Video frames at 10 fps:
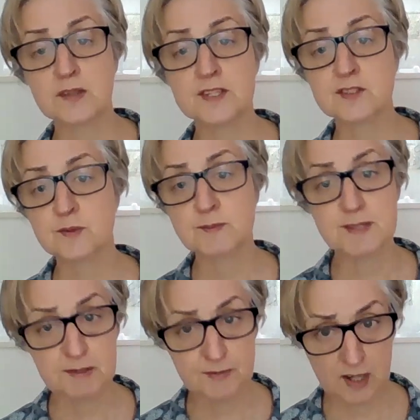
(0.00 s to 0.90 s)
and there's
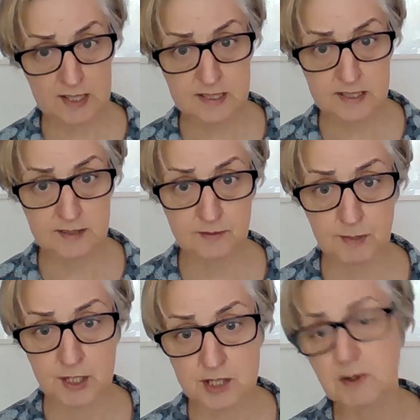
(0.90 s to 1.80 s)
some advice in the
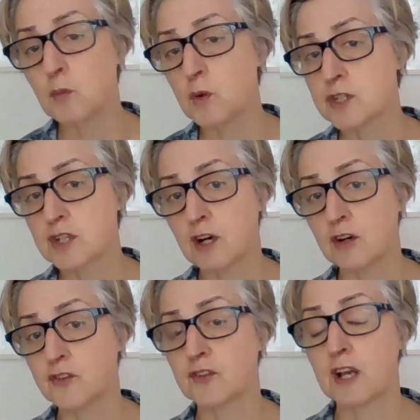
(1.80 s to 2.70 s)
information about which
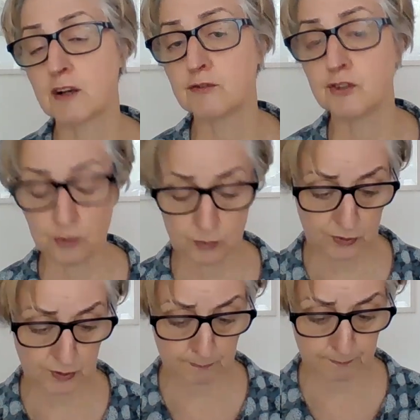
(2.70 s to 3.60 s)
cards and how to
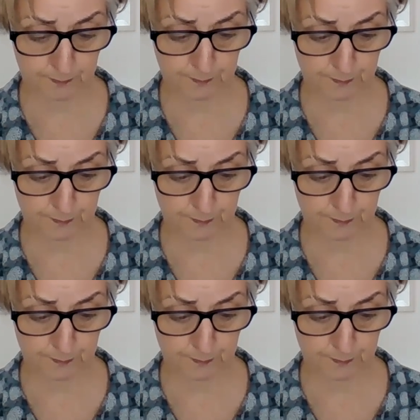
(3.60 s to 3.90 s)
use them.